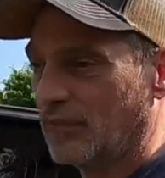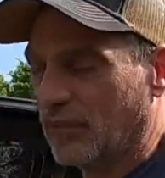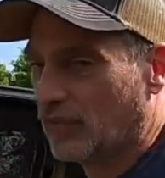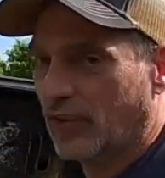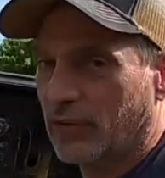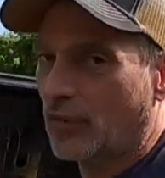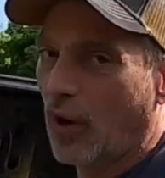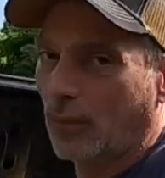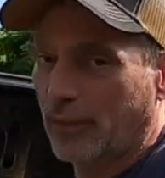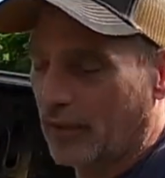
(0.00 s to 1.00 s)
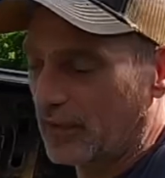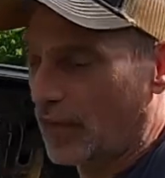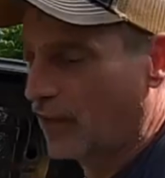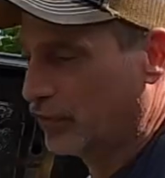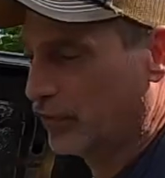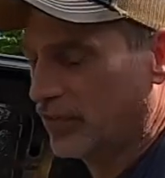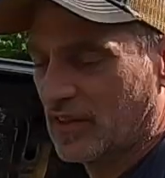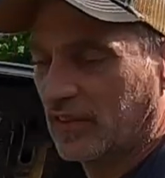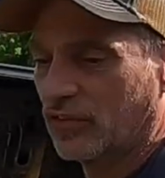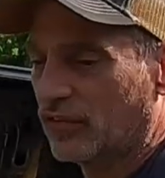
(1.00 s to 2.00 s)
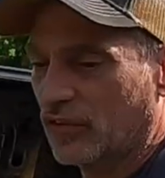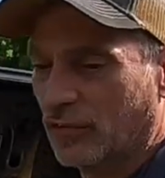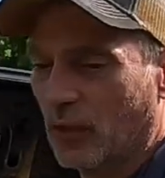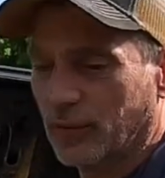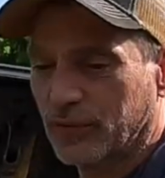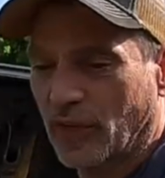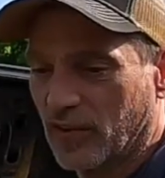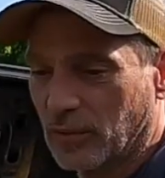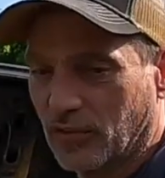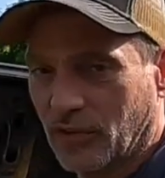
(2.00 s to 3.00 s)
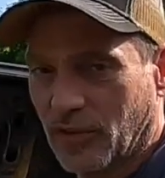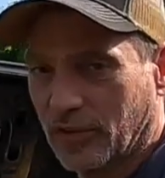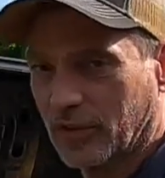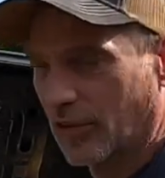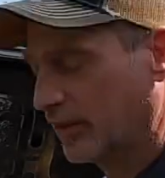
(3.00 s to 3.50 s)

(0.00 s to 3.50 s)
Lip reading: there's nothing wrong with it. It's all good. There's nothing wrong with the transmission or anything